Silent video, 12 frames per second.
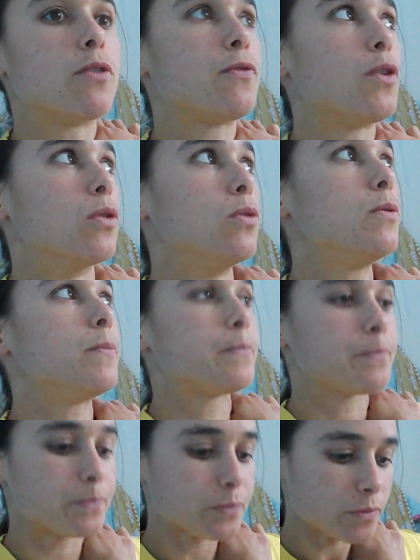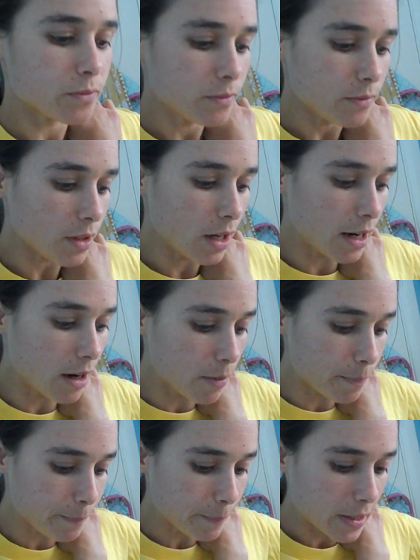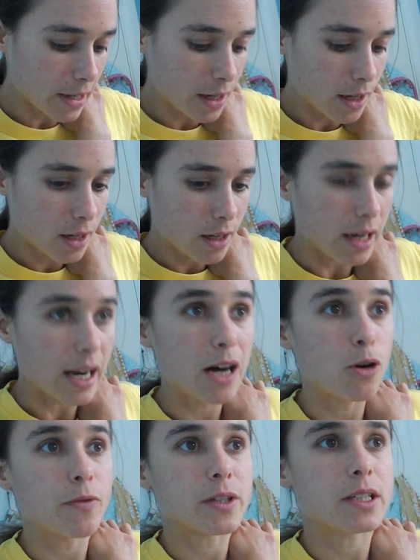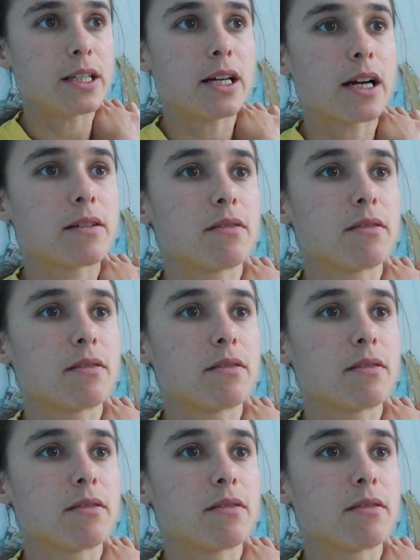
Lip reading: fault. And that obviously